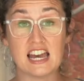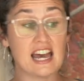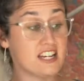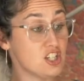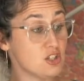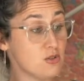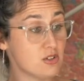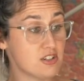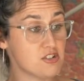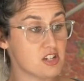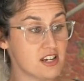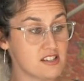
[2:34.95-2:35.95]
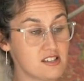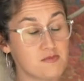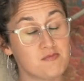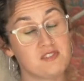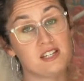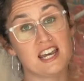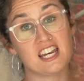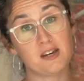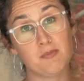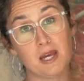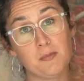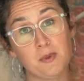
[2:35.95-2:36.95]
and you could just take a
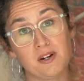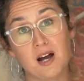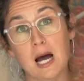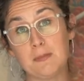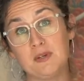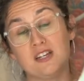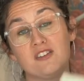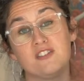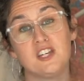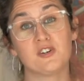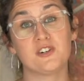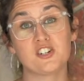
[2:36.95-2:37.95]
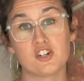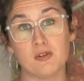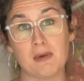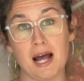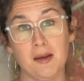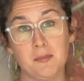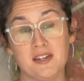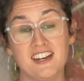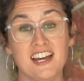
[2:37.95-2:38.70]
paper copy of the original map